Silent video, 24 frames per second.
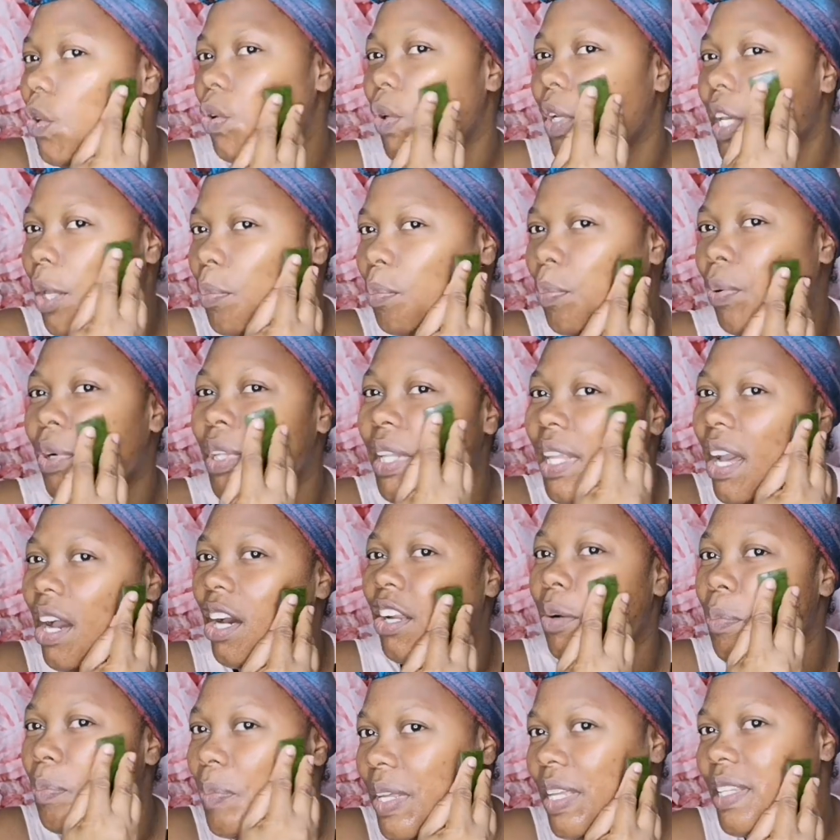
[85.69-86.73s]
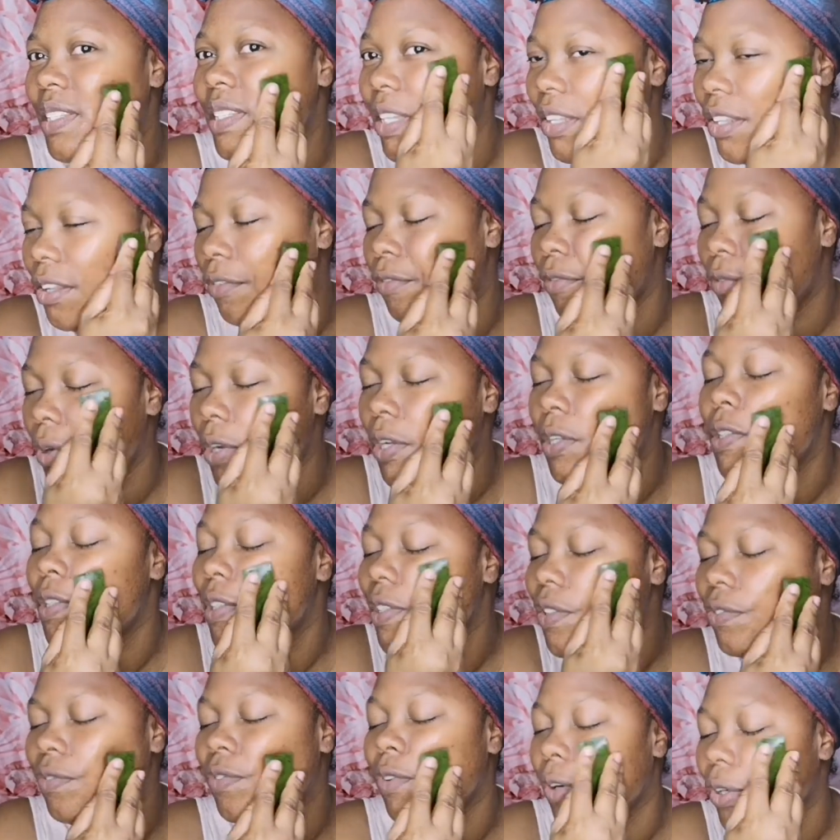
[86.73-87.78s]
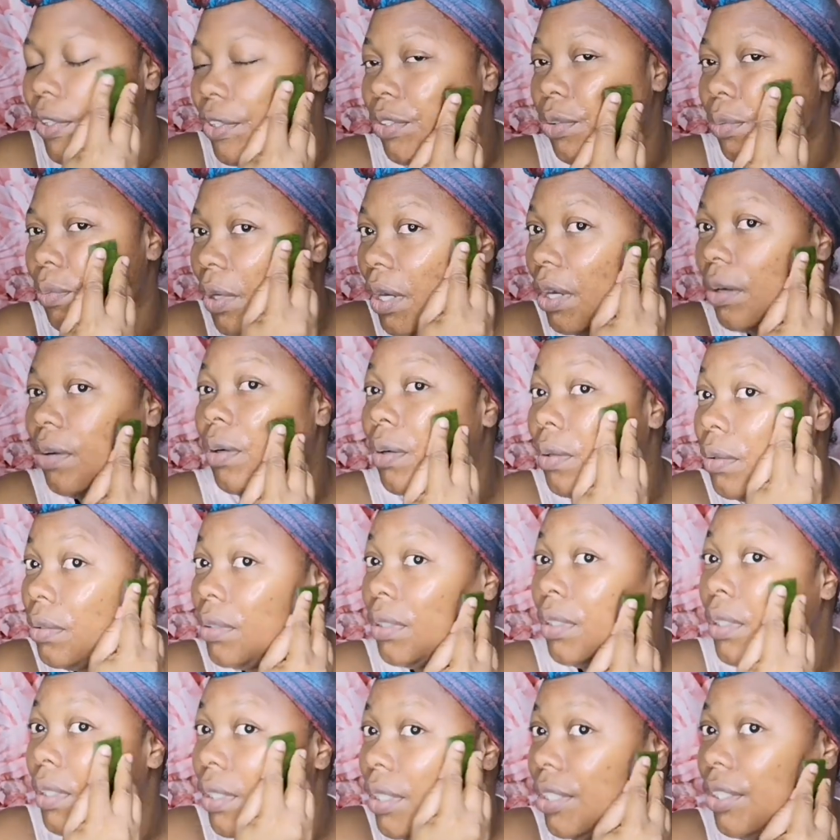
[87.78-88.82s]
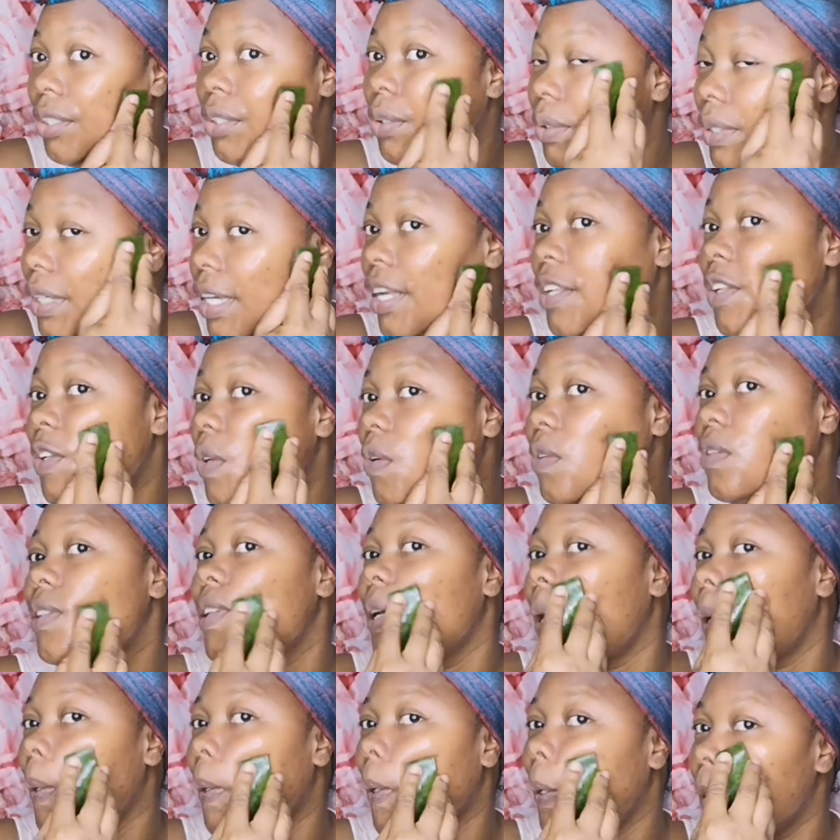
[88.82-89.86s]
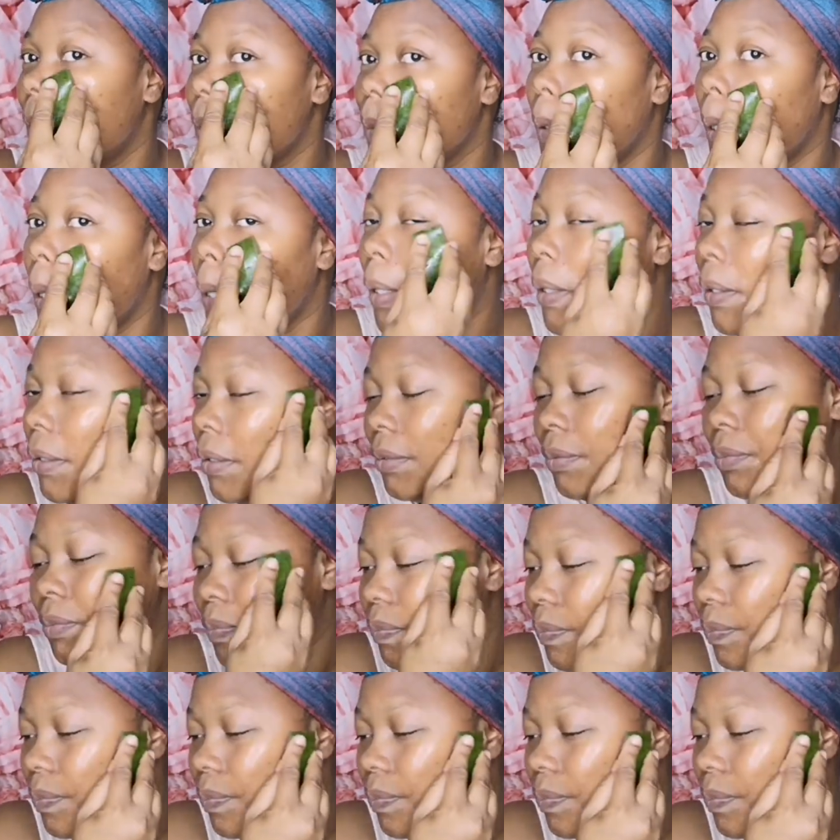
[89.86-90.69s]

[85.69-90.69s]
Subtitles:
You can put the other piece in the fridge for tomorrow. You can use that as well,